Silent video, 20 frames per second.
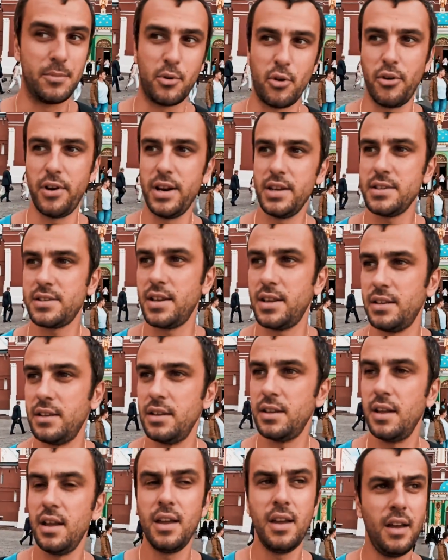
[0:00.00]
coins and
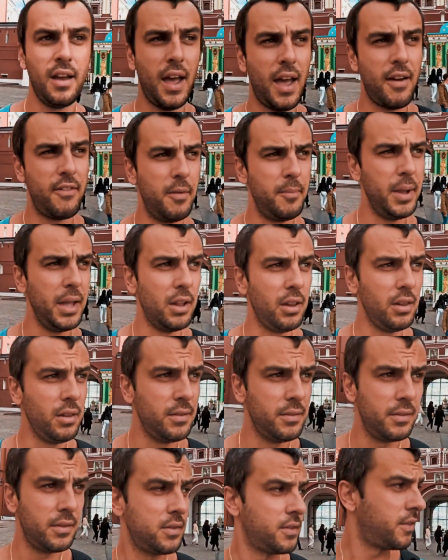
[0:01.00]
have a meal.
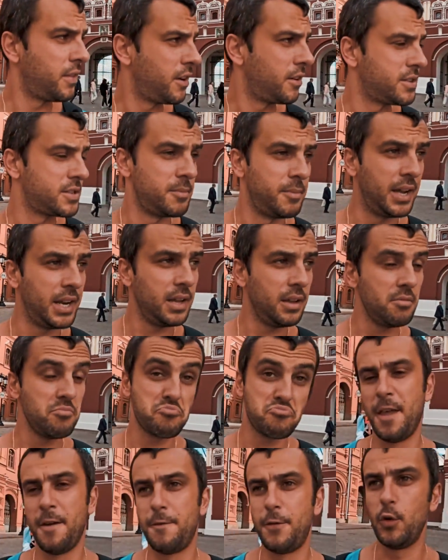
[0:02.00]
There is many
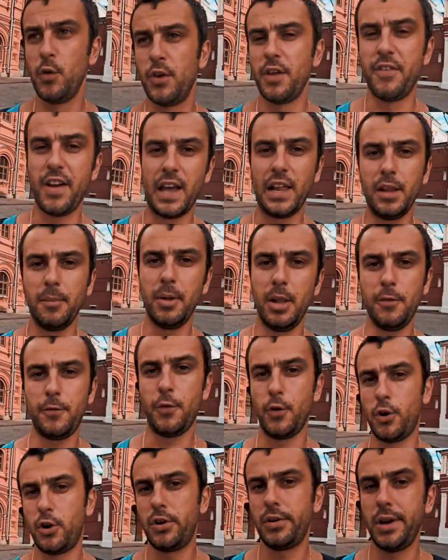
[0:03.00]
food available
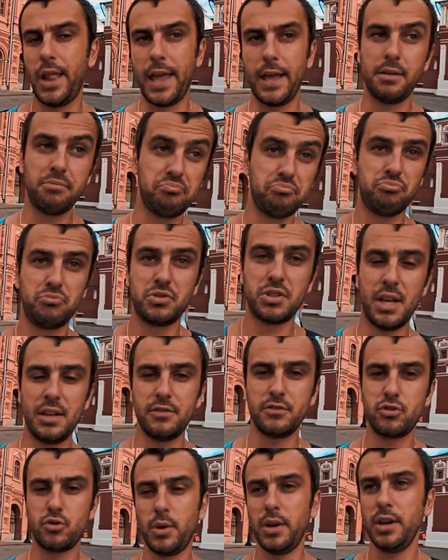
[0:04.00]
for like
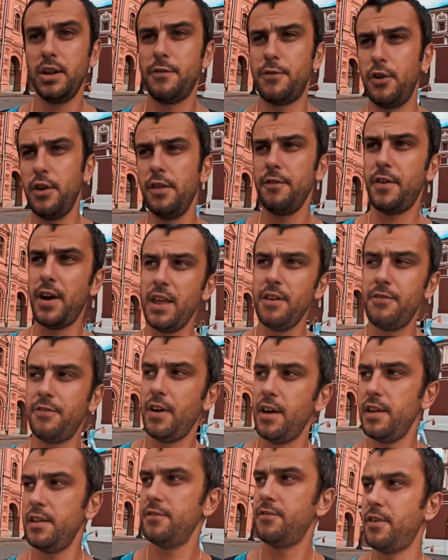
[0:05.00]
10, 20, 45,
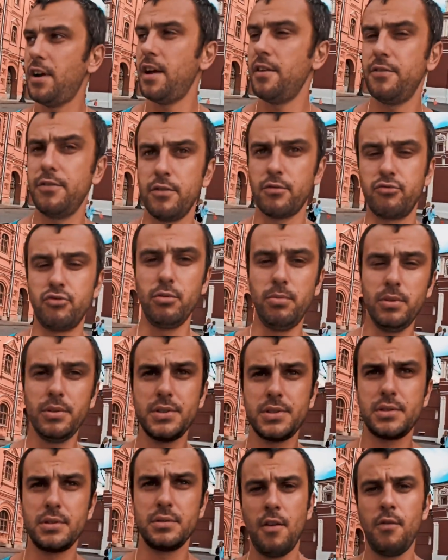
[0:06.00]
5, 5
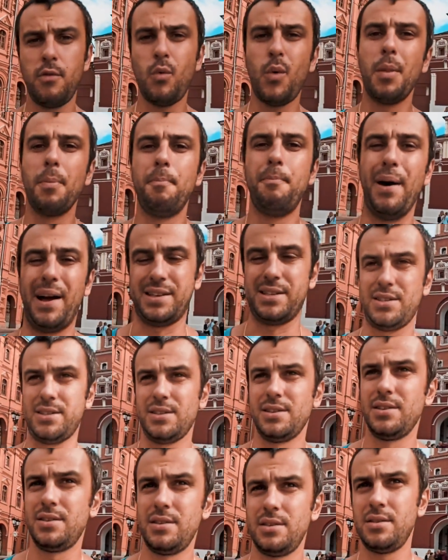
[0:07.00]
rubles, 1 bucks.
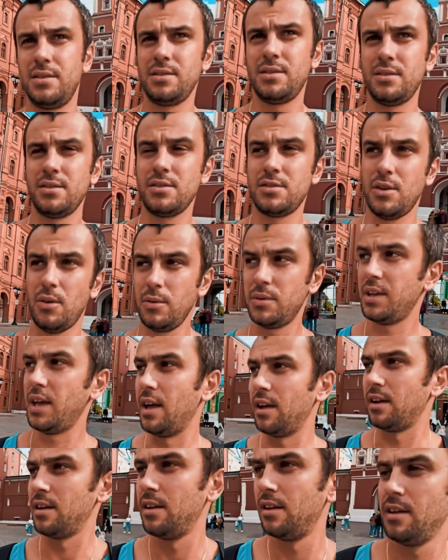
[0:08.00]
So yeah,
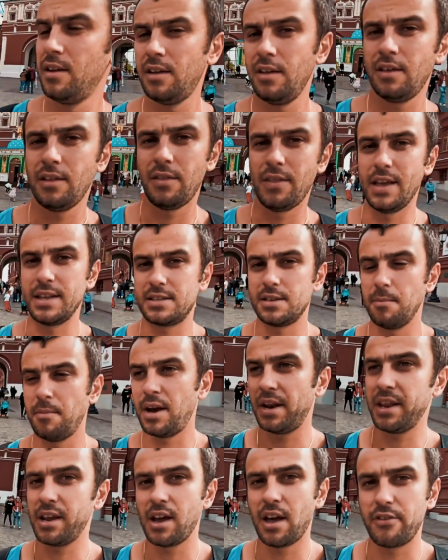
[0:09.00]
that's a
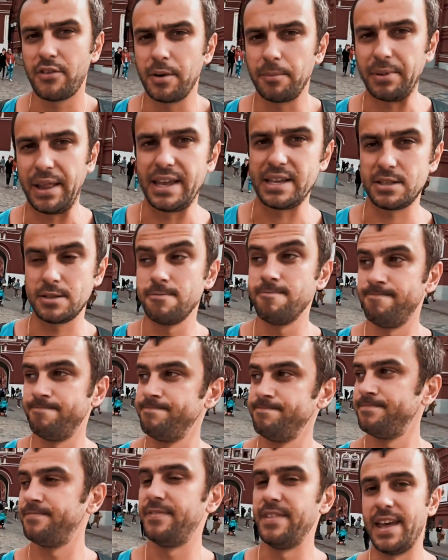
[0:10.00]
money gathering place
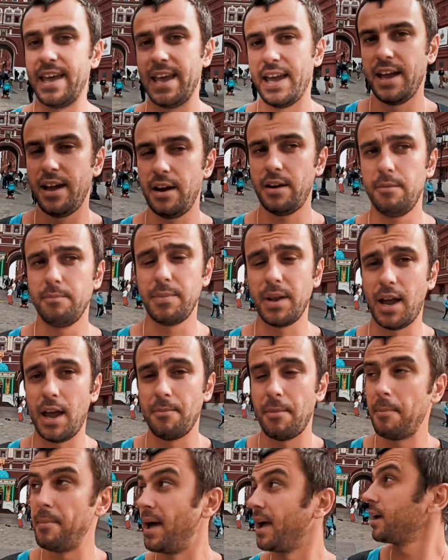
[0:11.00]
there behind
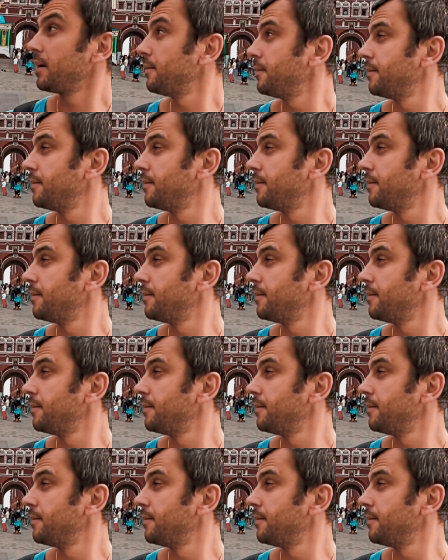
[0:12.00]
my back